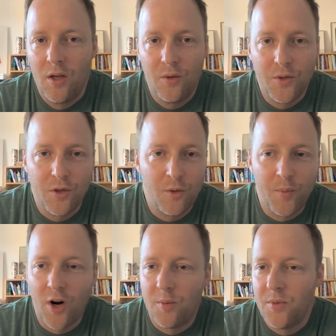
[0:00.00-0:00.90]
your
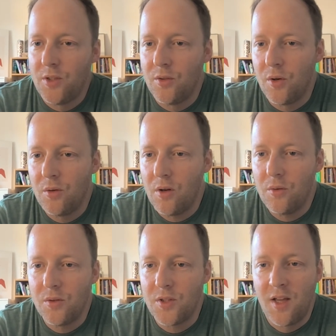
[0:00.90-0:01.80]
apartment. You don't
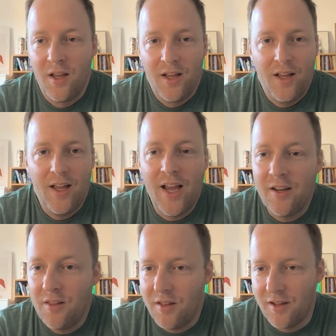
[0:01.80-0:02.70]
lose
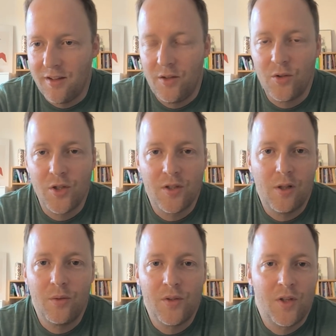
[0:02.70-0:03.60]
anything. You just
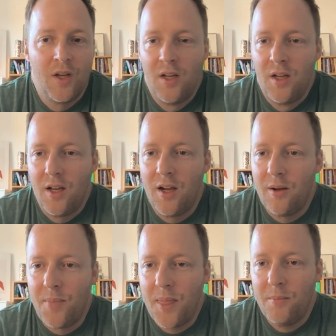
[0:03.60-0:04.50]
lose
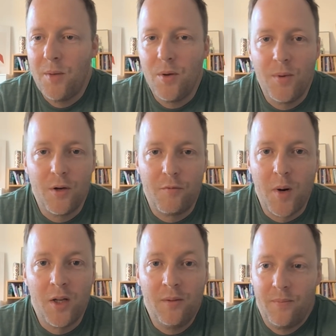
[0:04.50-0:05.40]
maybe a bit of
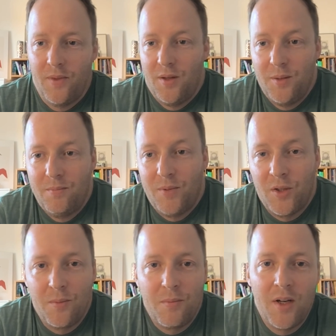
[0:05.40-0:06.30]
money,
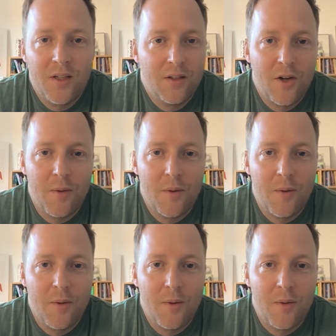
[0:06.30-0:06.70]
but money can come